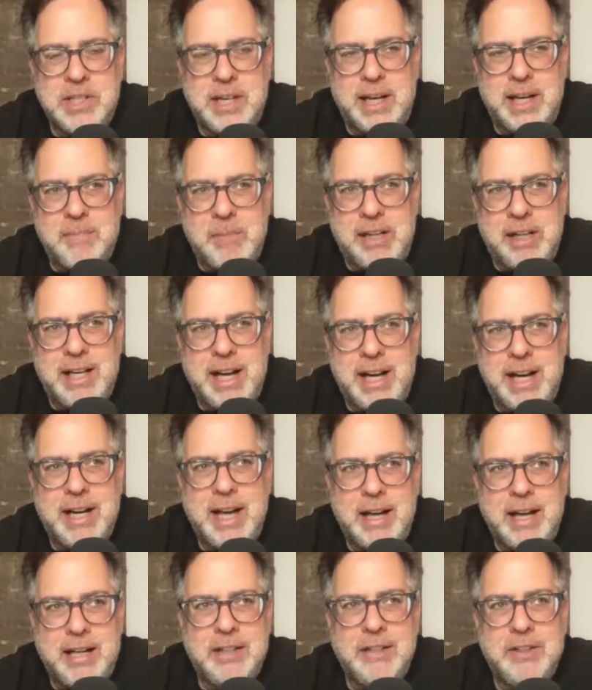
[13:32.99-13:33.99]
my God, how
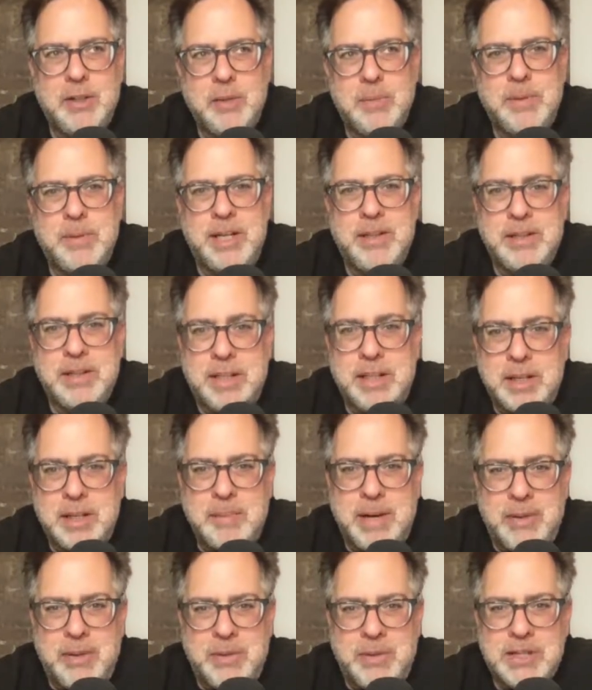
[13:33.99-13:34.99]
did nobody think
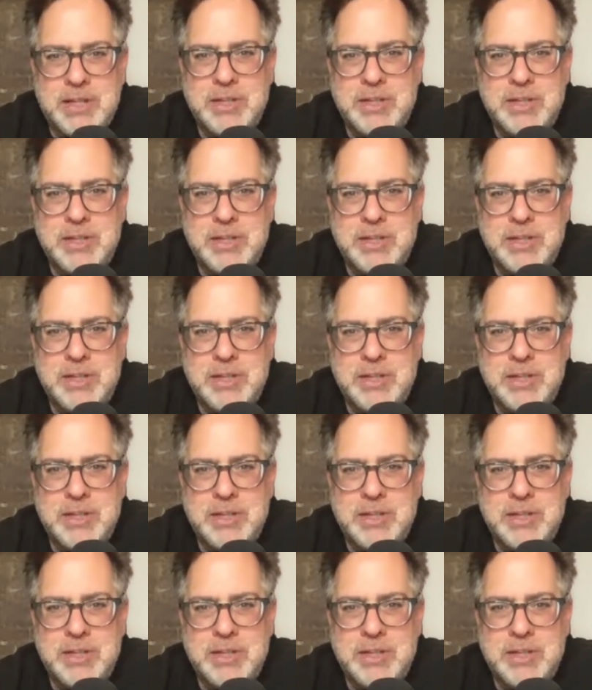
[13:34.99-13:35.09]
about this?